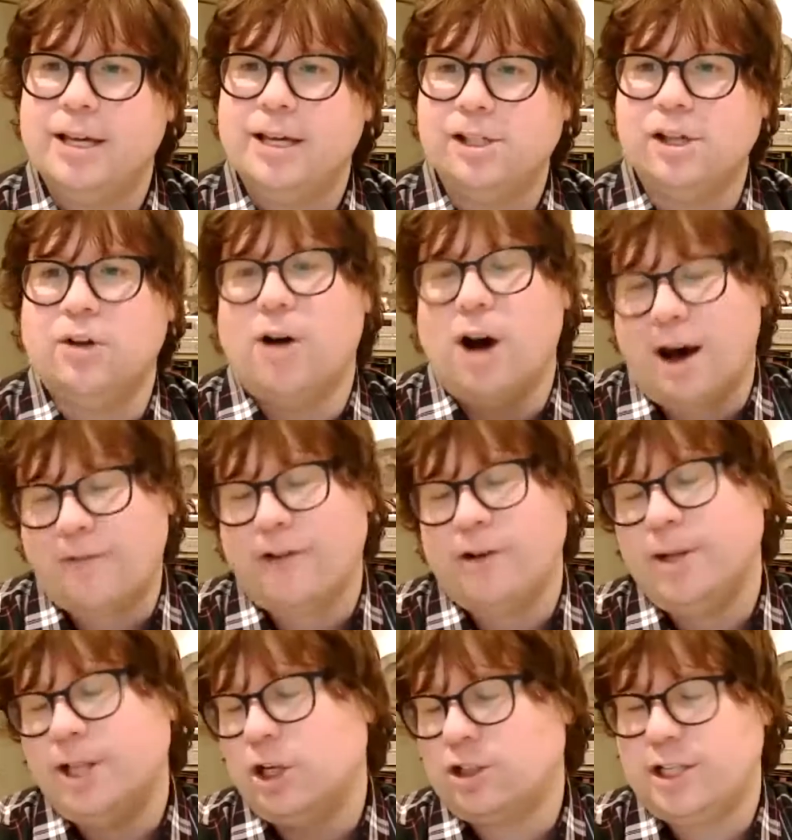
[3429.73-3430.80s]
So often
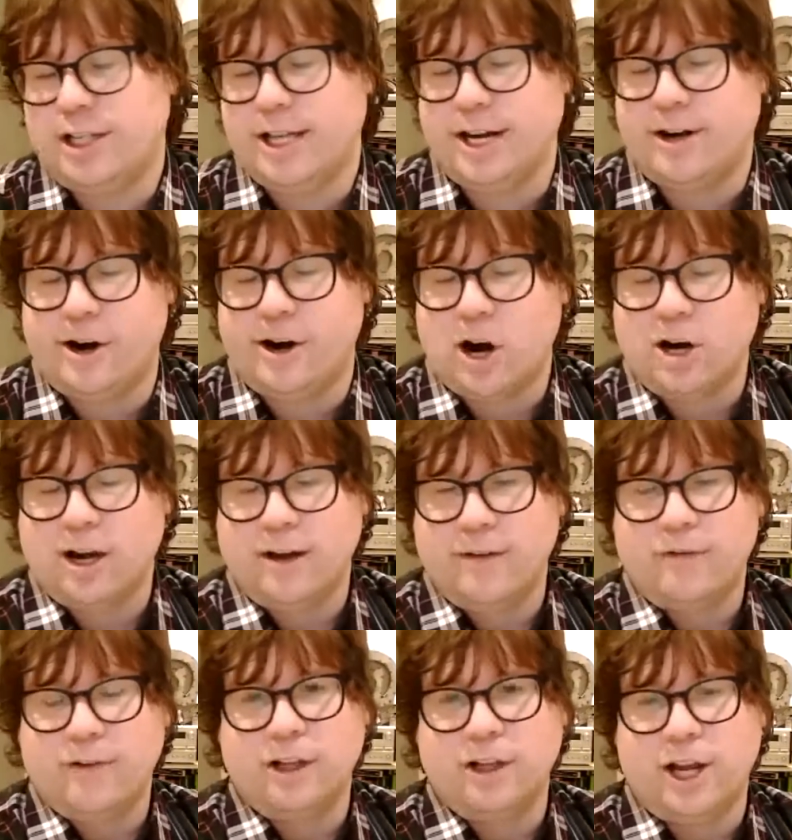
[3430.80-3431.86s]
we look to the Internet Archive
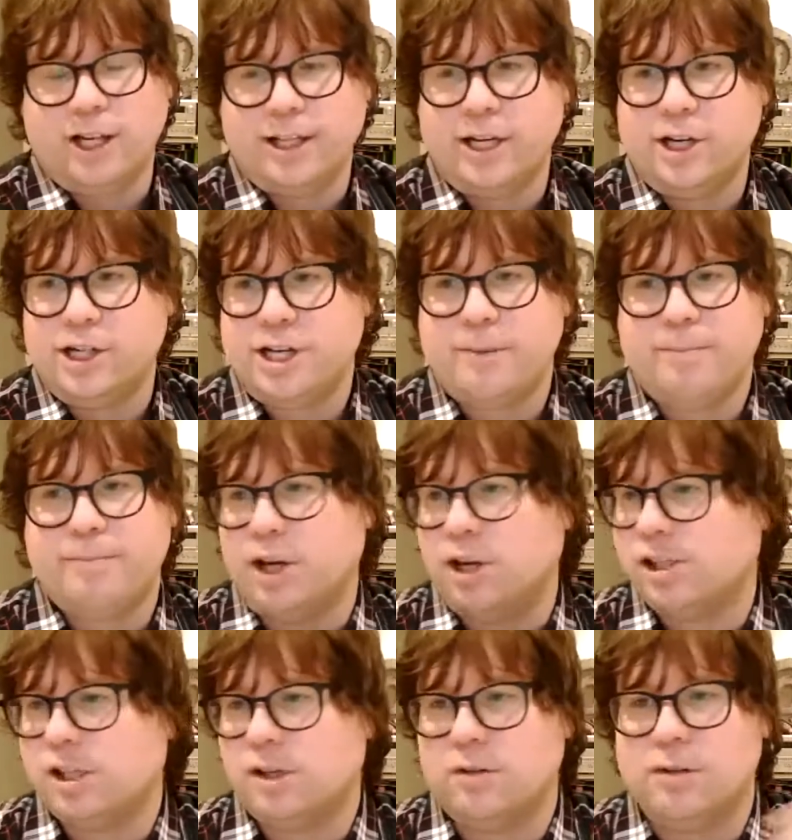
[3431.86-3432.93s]
for a lot of leadership, but
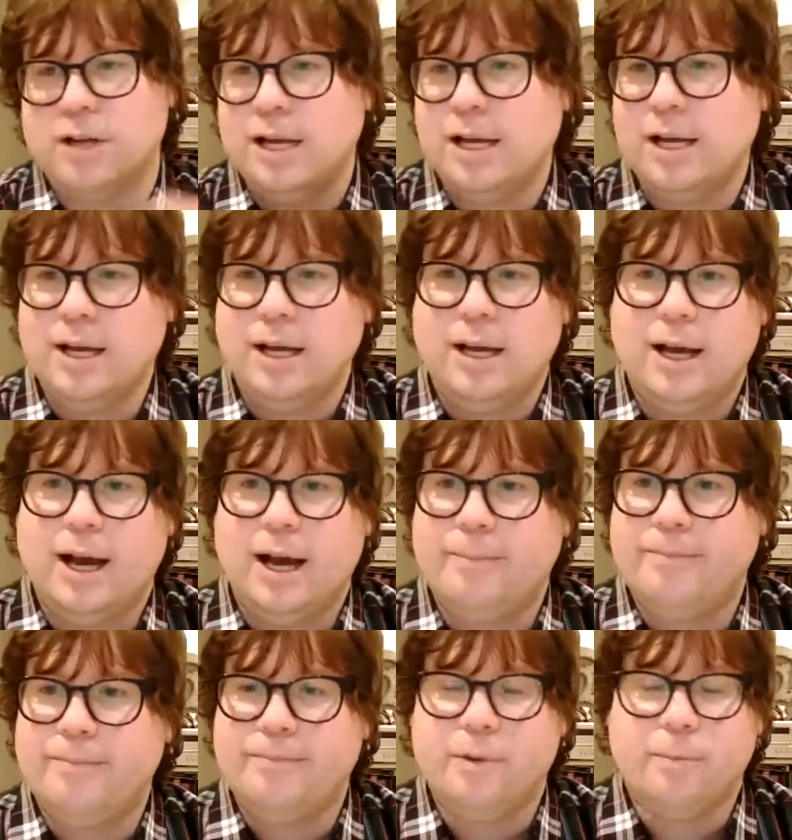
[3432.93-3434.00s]
also
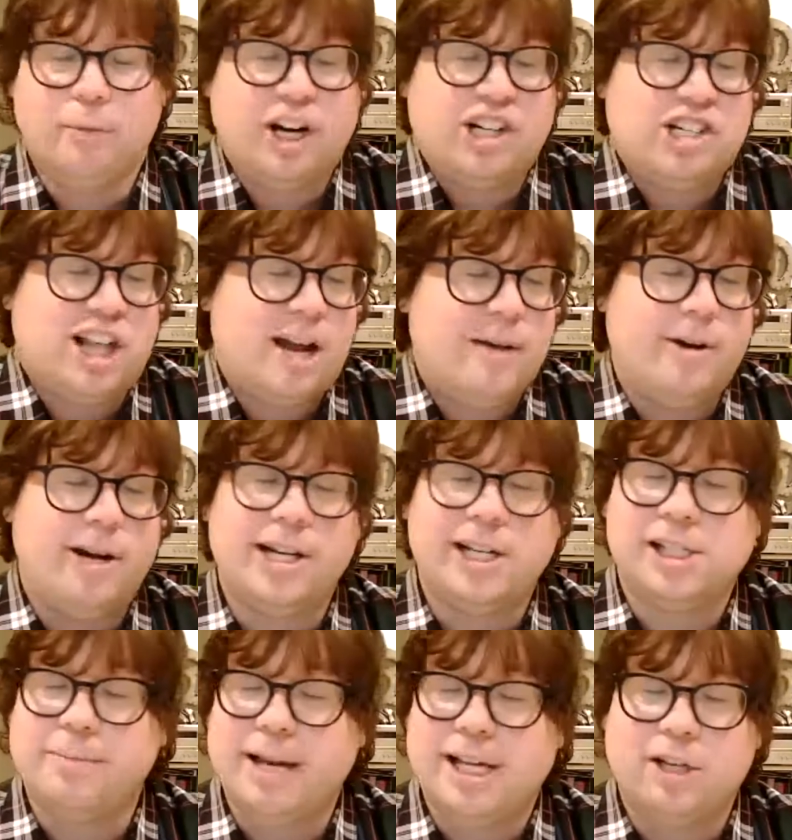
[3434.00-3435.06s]
the British Library
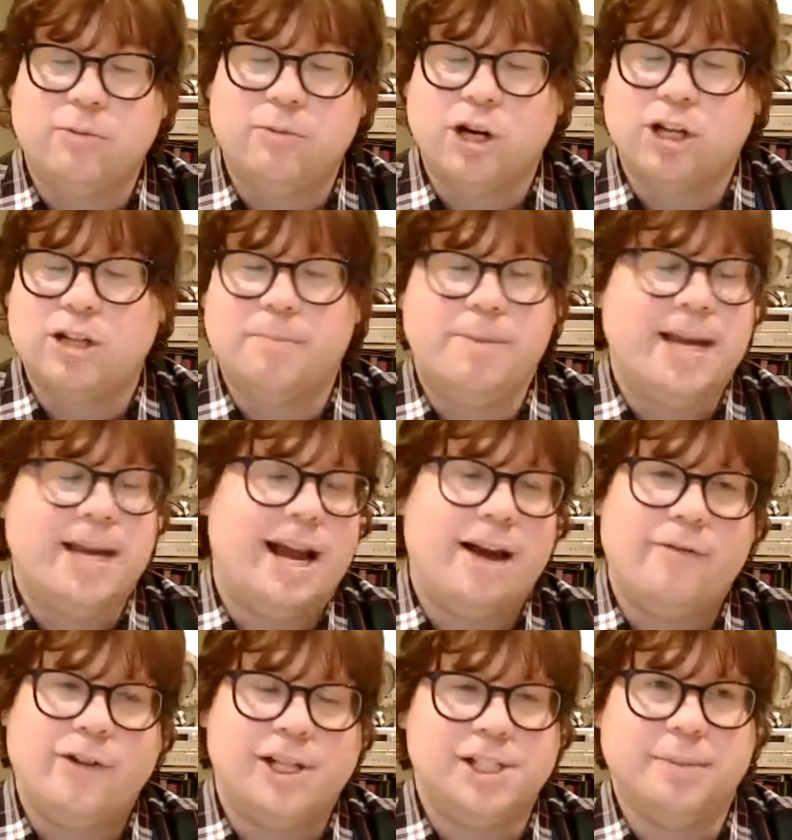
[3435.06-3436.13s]
does amazing work. The
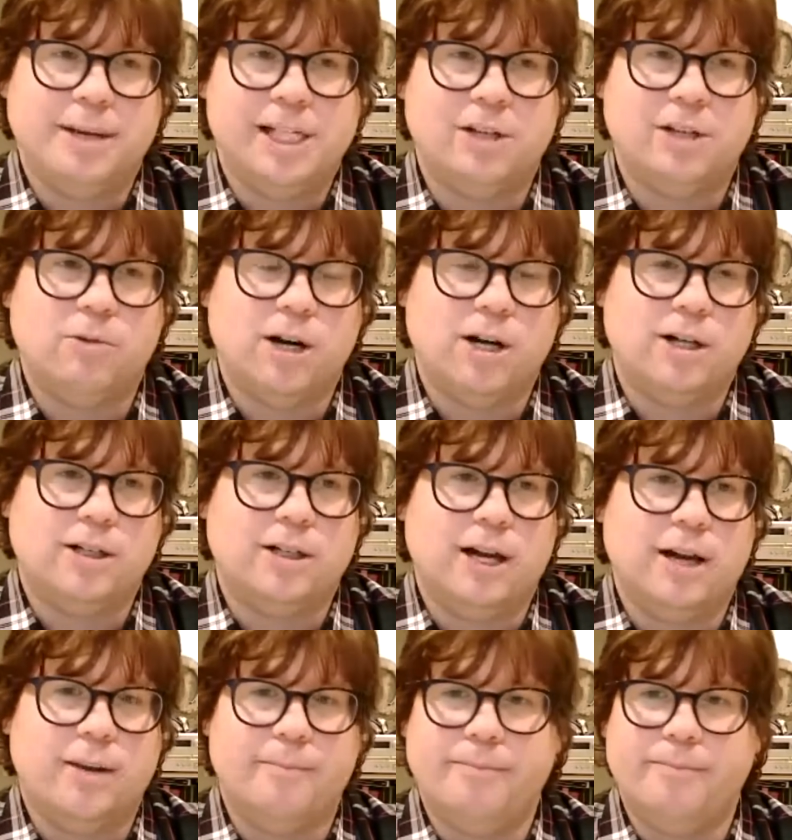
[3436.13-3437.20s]
BNF does amazing work.
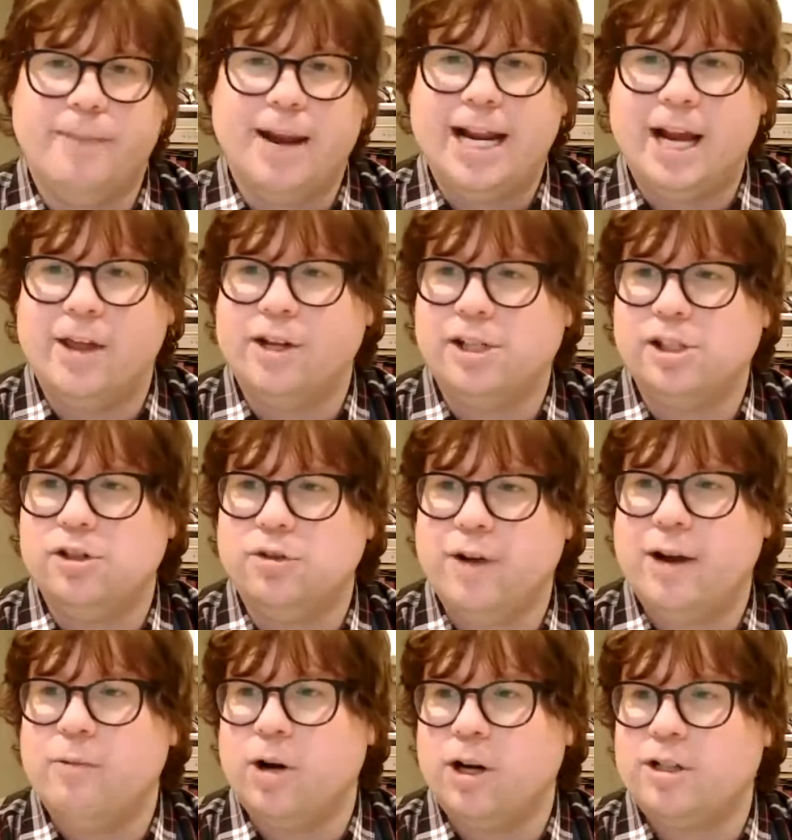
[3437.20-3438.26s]
Many others do
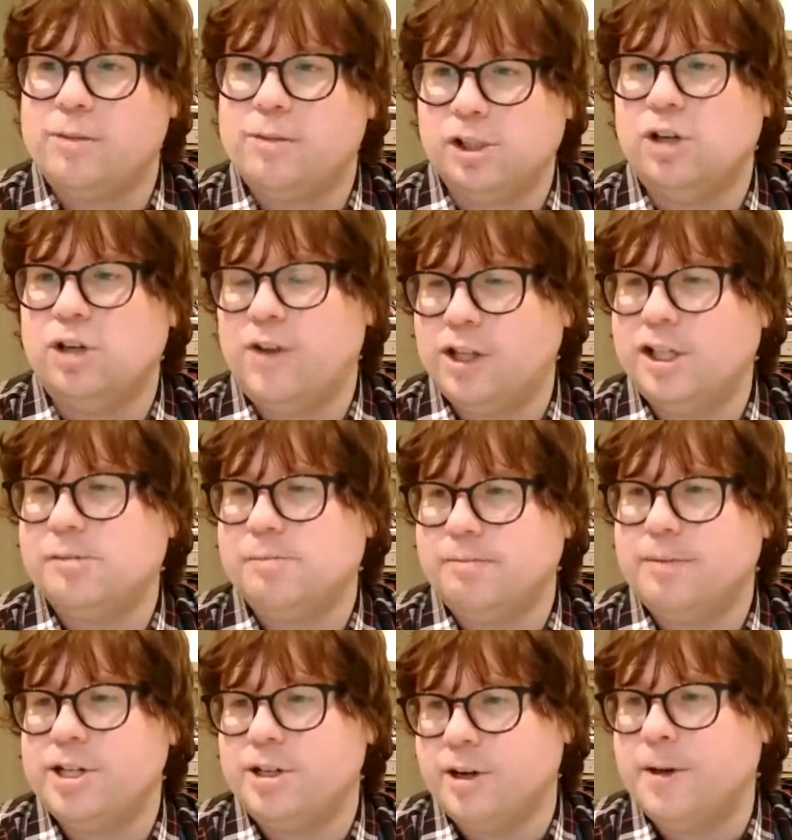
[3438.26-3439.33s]
great work to preserve all this
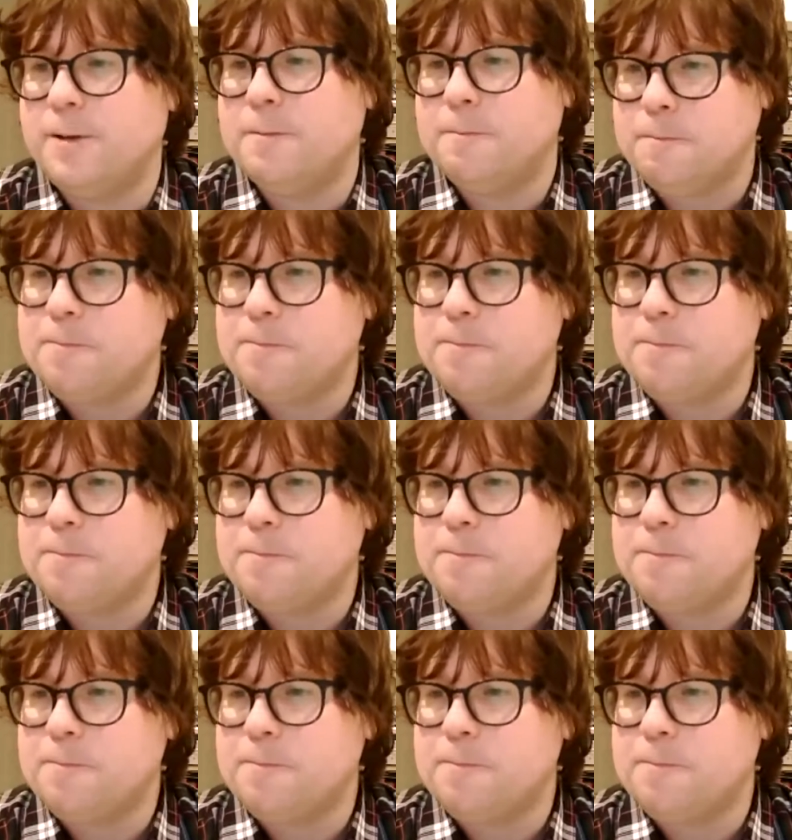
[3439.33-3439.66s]
material.